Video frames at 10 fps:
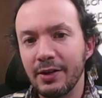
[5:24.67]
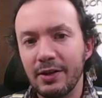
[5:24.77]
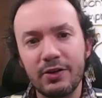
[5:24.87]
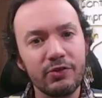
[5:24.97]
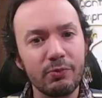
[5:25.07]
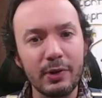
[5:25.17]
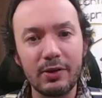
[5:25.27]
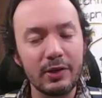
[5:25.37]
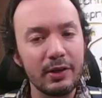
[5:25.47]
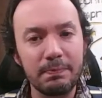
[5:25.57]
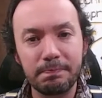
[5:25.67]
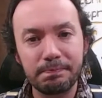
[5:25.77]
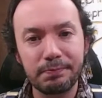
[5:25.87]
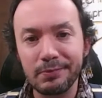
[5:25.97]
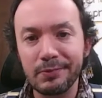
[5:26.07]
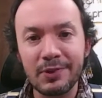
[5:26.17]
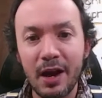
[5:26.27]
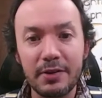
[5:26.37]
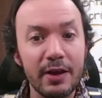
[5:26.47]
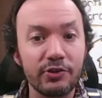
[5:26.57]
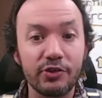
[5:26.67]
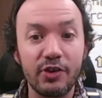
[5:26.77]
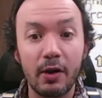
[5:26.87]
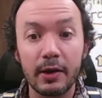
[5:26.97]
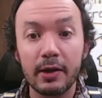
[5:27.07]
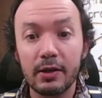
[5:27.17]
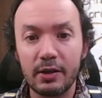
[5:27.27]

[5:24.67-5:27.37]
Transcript: is really not necessary.